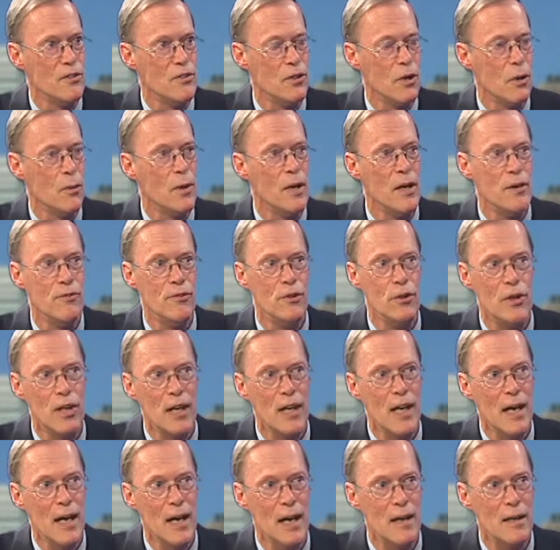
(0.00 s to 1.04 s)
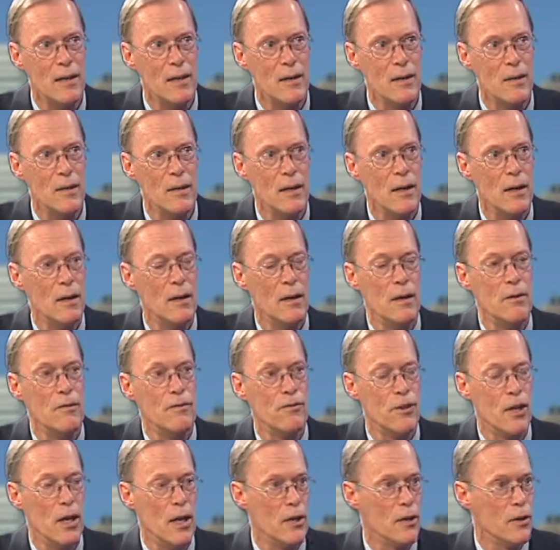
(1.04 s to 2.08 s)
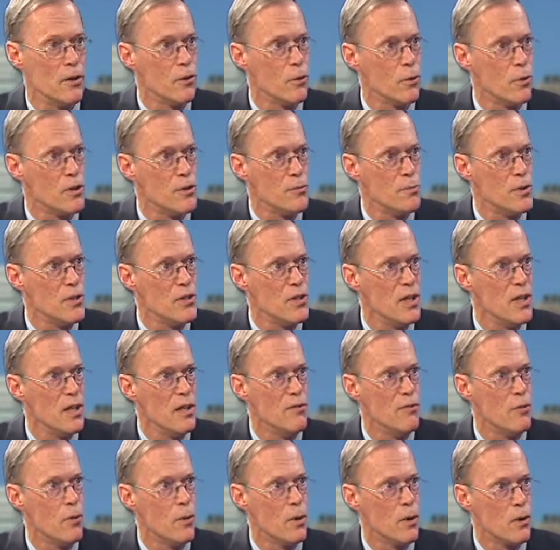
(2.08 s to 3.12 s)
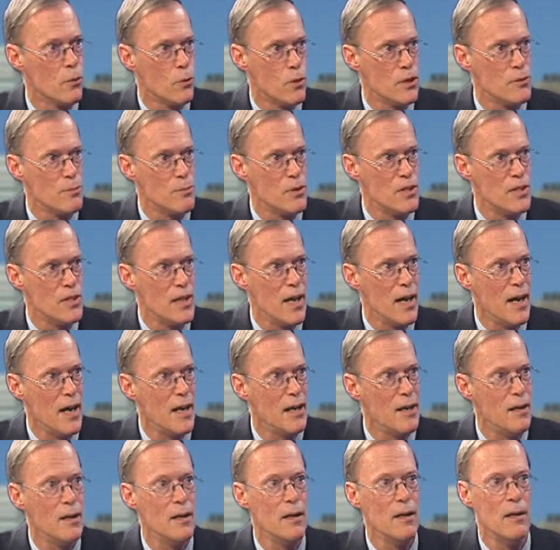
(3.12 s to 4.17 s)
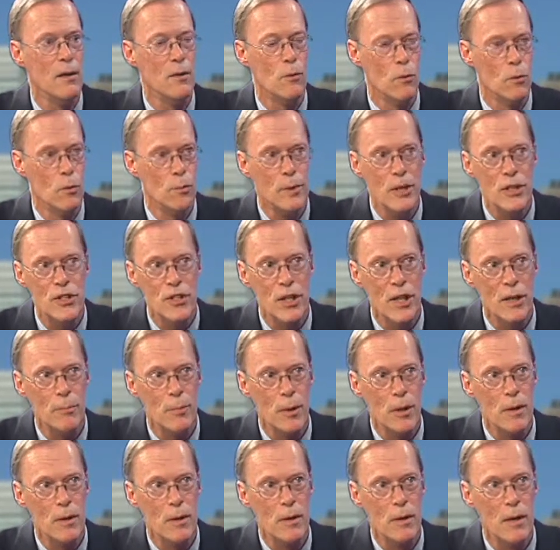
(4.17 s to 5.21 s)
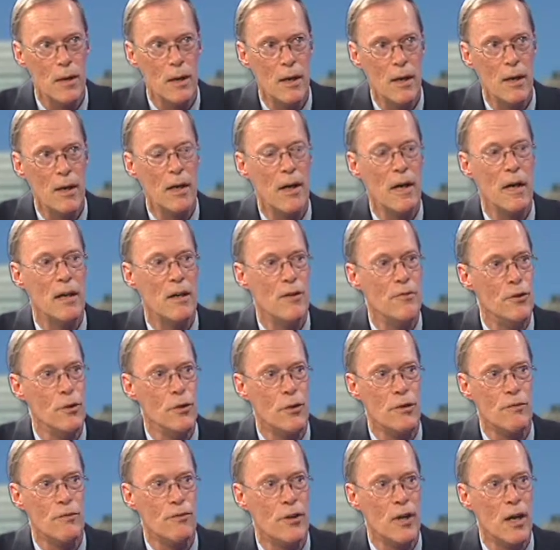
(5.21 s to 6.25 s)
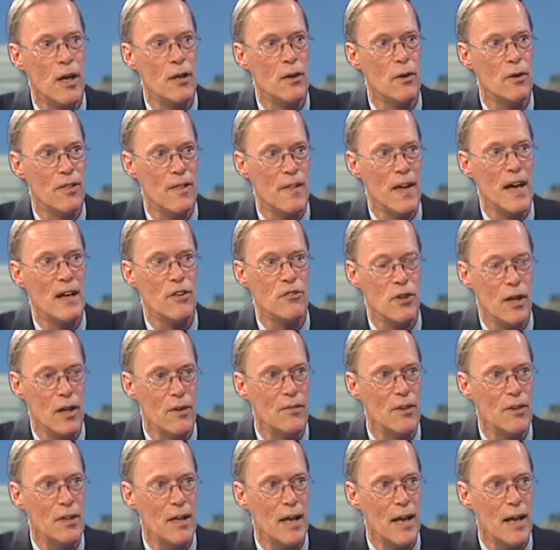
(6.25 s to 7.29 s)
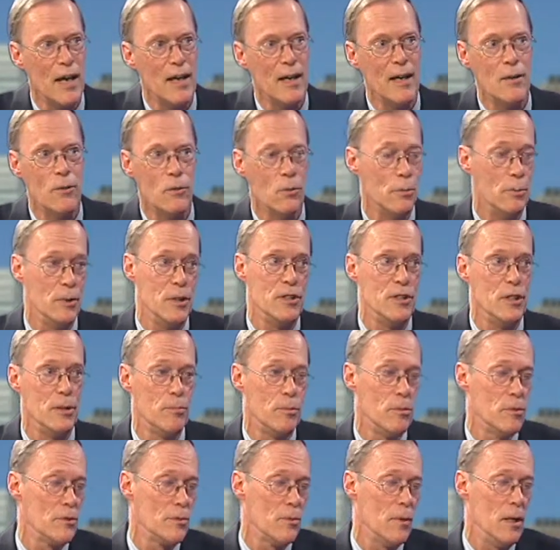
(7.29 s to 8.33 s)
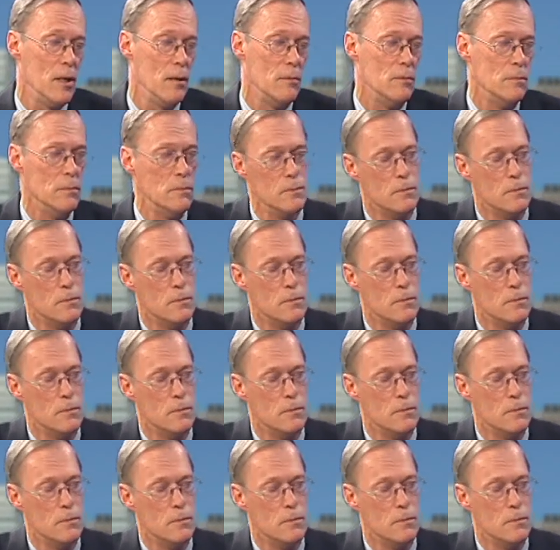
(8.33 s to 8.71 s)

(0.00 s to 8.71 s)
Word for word: So if you can, fly on Christmas Eve or Christmas Day. It will be cheaper. And if you can fly on Thanksgiving Day, it will be cheaper as well.